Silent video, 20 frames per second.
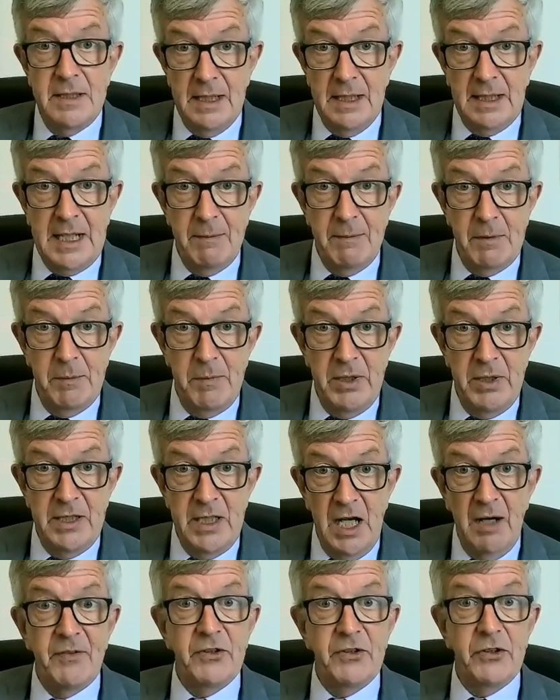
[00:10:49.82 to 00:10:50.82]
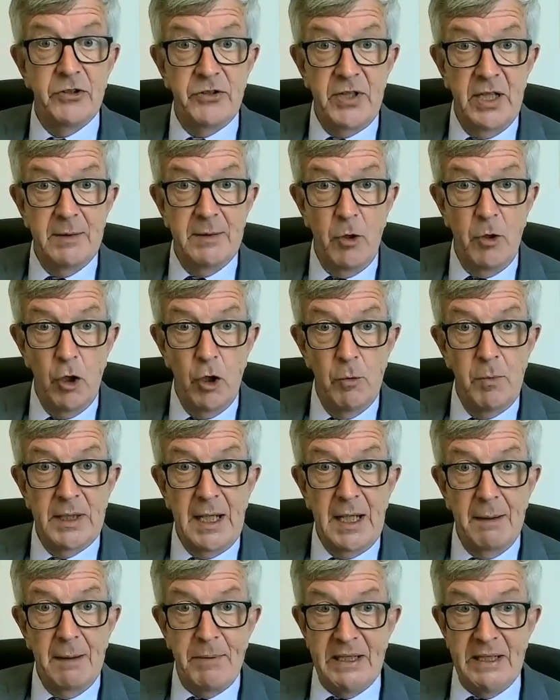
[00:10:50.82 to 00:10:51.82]
keep them in the office or send them home
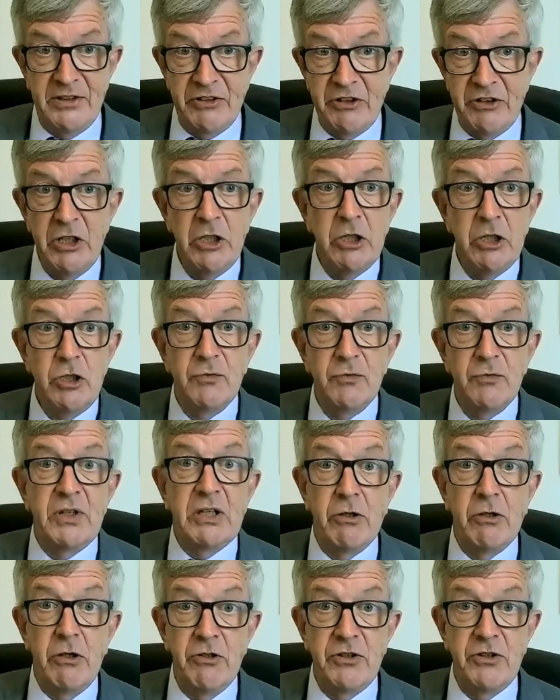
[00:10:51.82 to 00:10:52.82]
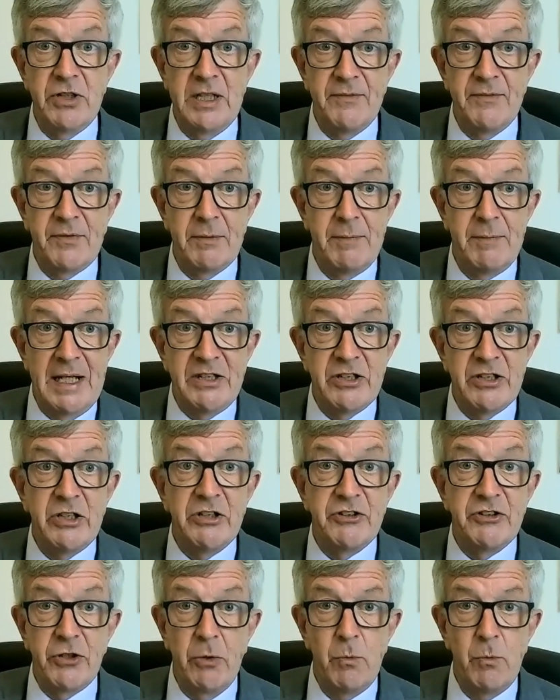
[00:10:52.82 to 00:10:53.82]
on that basis, you've recorded the
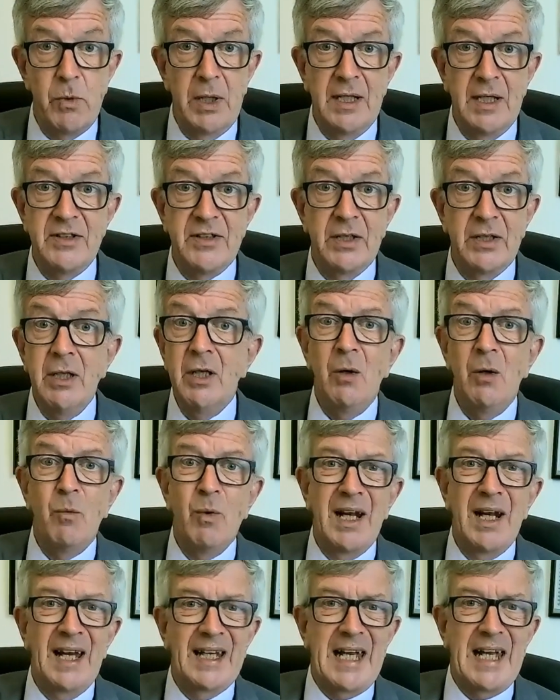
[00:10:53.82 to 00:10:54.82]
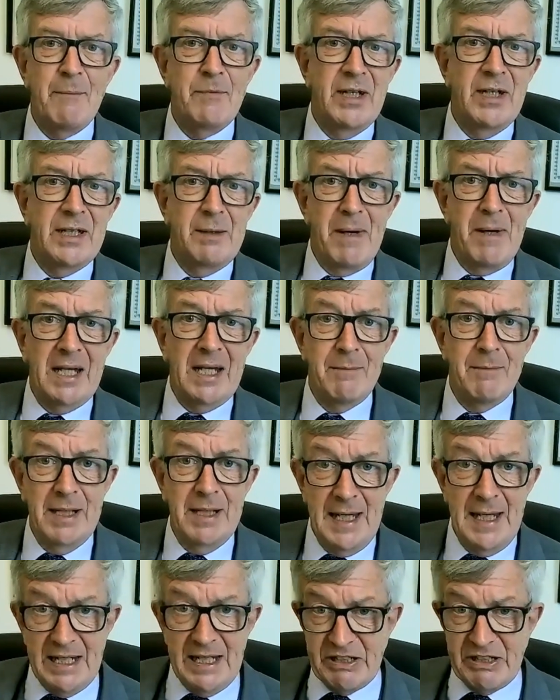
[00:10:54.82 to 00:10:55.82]
information somewhere, and you said, well, I kept it at the back of
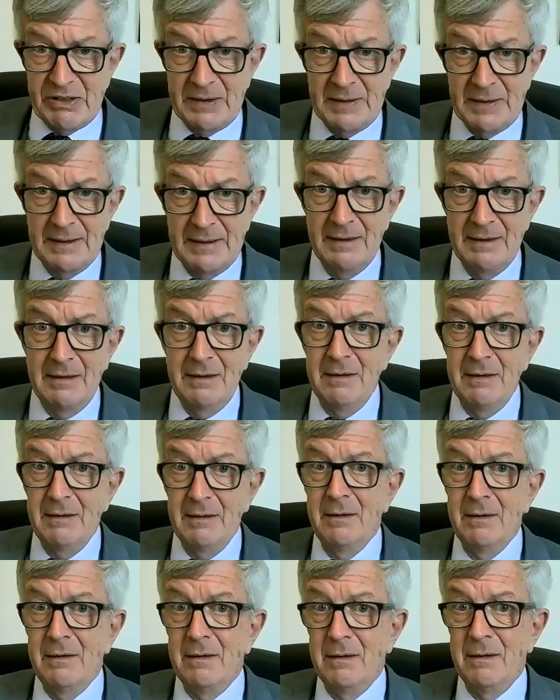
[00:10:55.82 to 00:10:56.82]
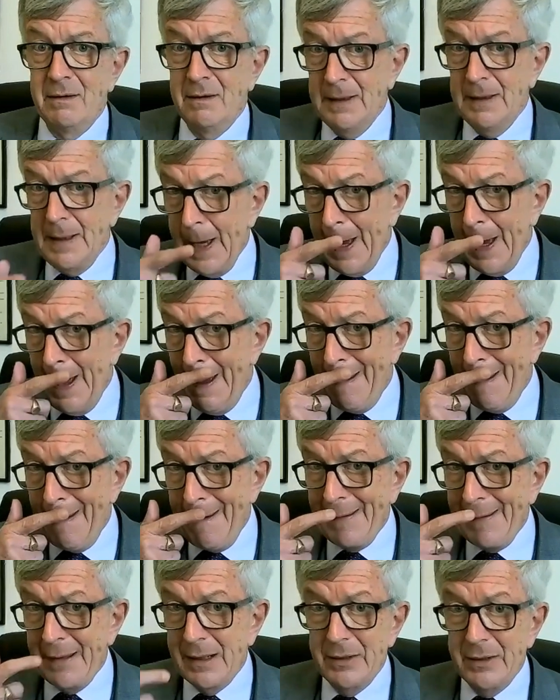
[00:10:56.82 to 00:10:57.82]
my head. Yeah,
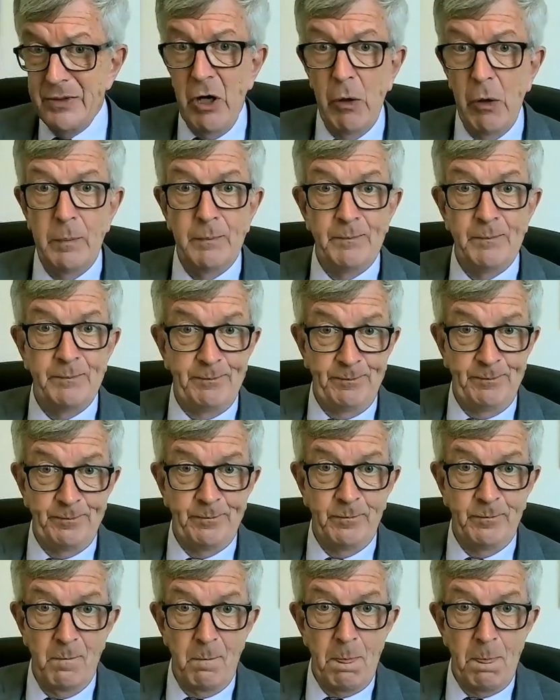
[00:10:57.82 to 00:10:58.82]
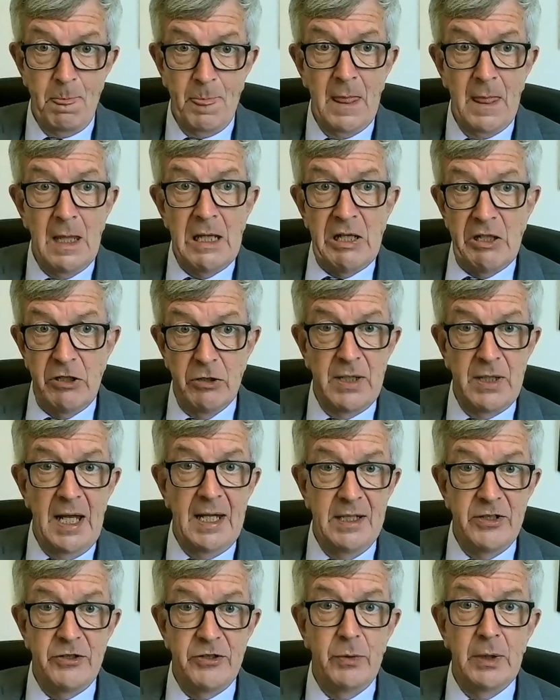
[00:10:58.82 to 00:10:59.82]
no. You're
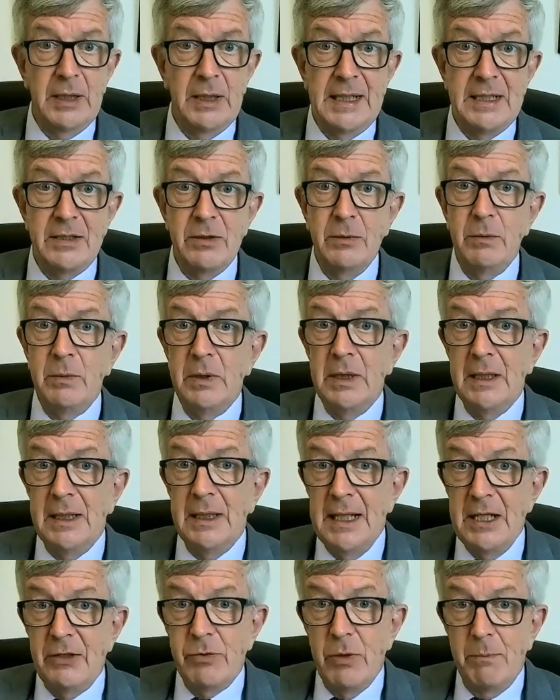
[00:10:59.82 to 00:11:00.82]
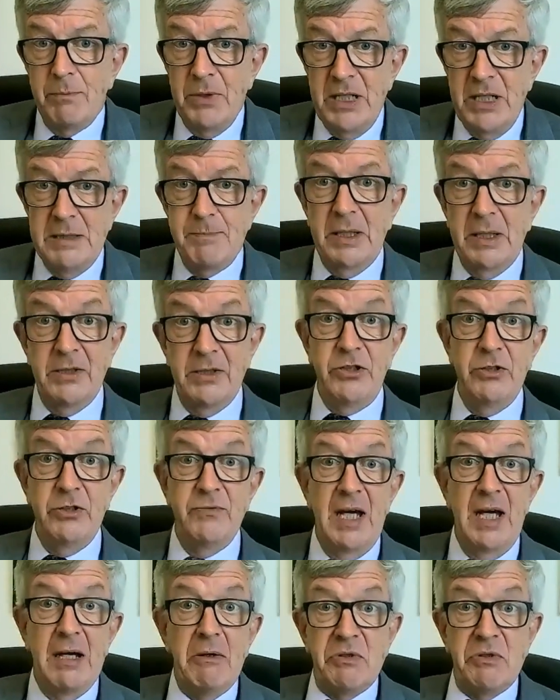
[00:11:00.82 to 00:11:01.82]
then into a breach, because you've